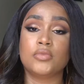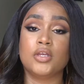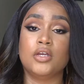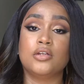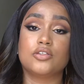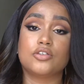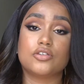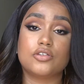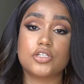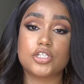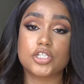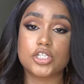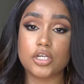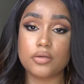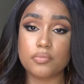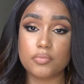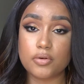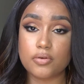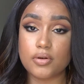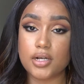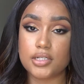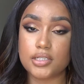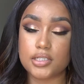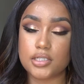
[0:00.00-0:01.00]
To
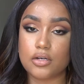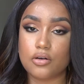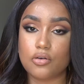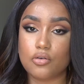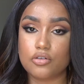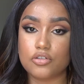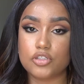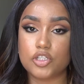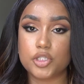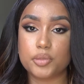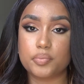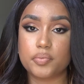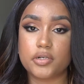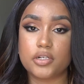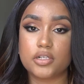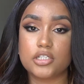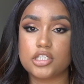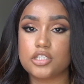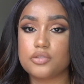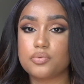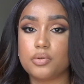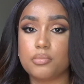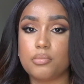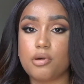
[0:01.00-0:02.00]
summarize the whole
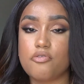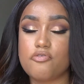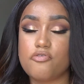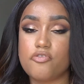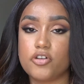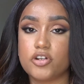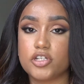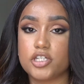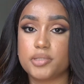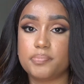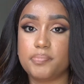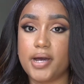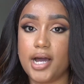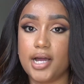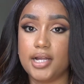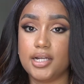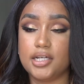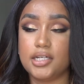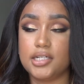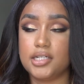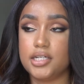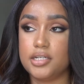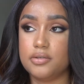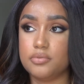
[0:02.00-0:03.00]
experience with my first
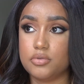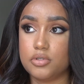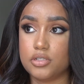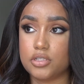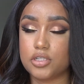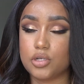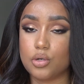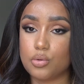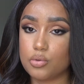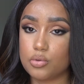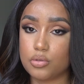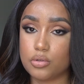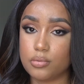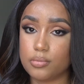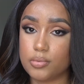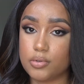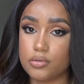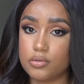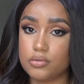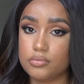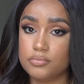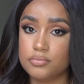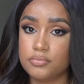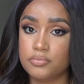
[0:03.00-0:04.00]
palette, it was
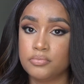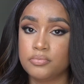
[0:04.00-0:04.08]
horrible.